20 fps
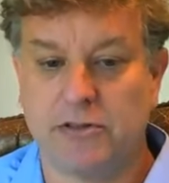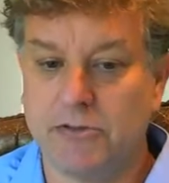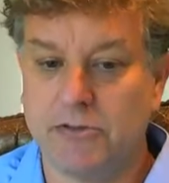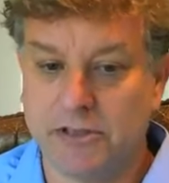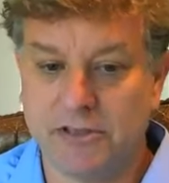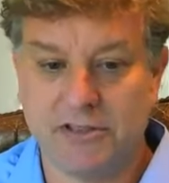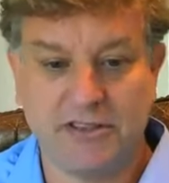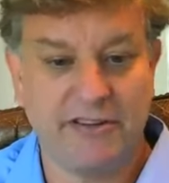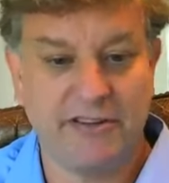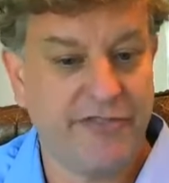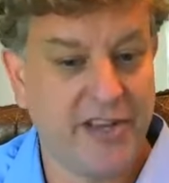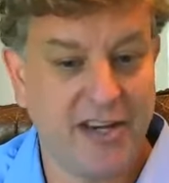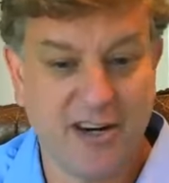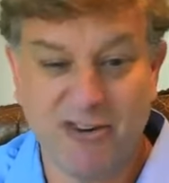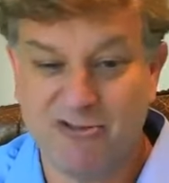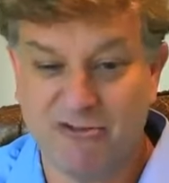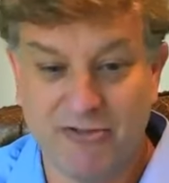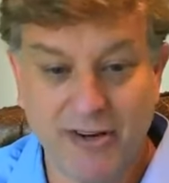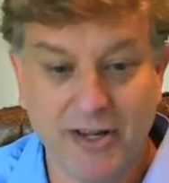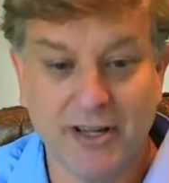So it's as if they
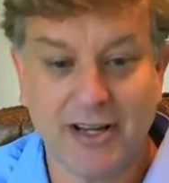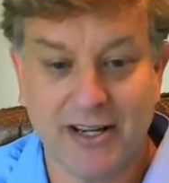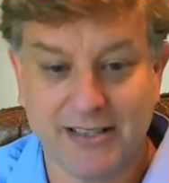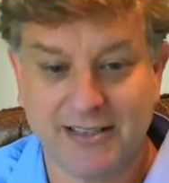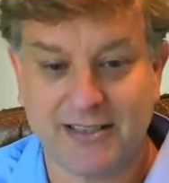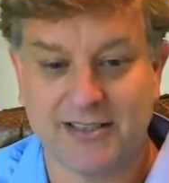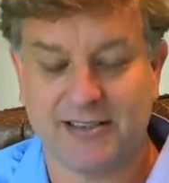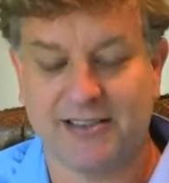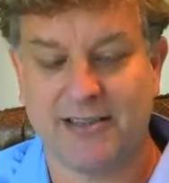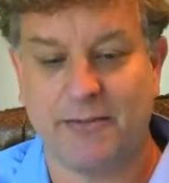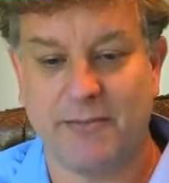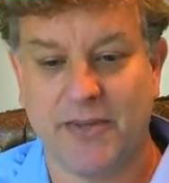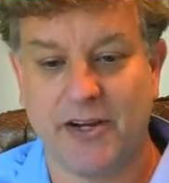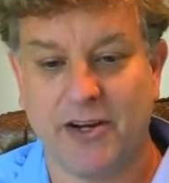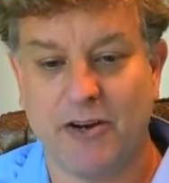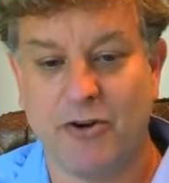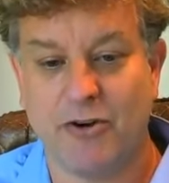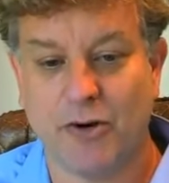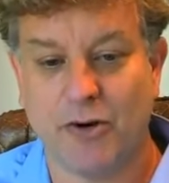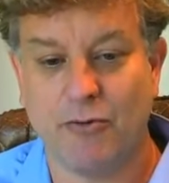don't realize there's
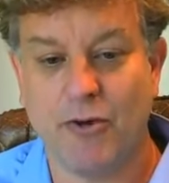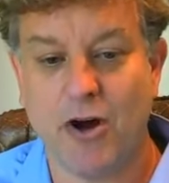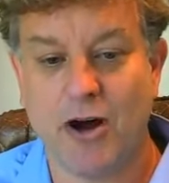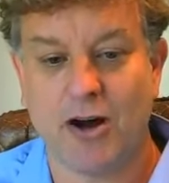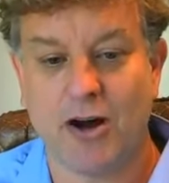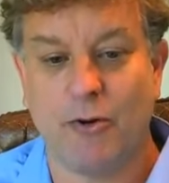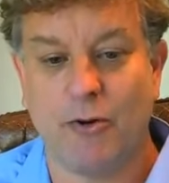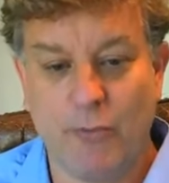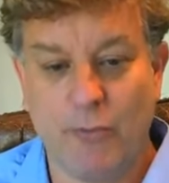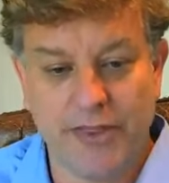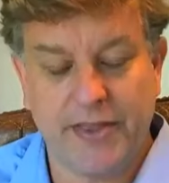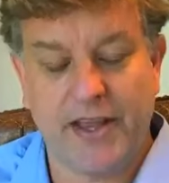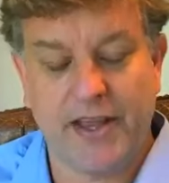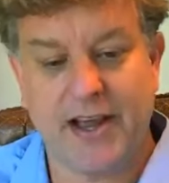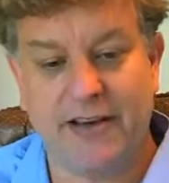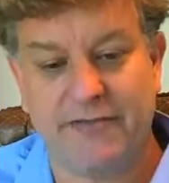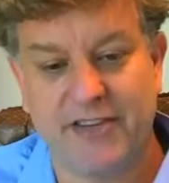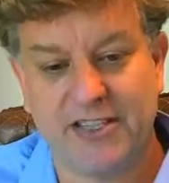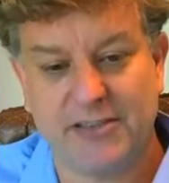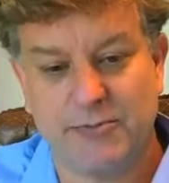something going wrong when
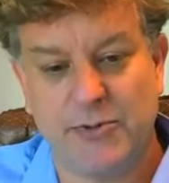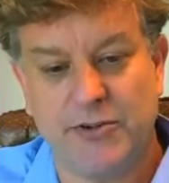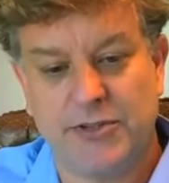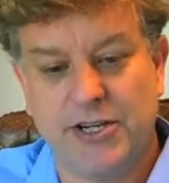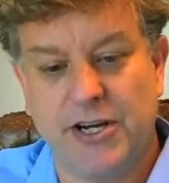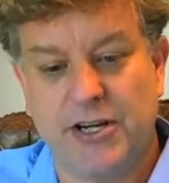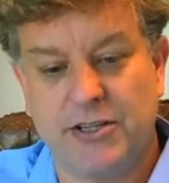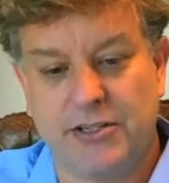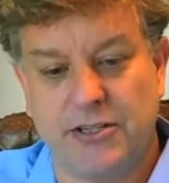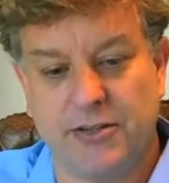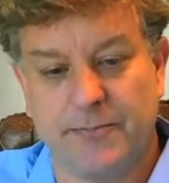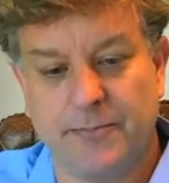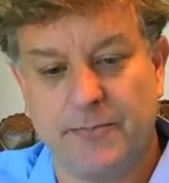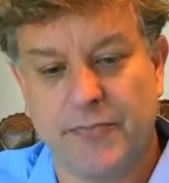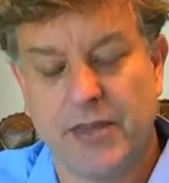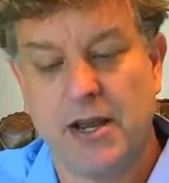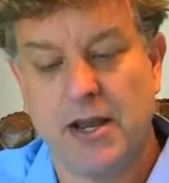they have this mutation.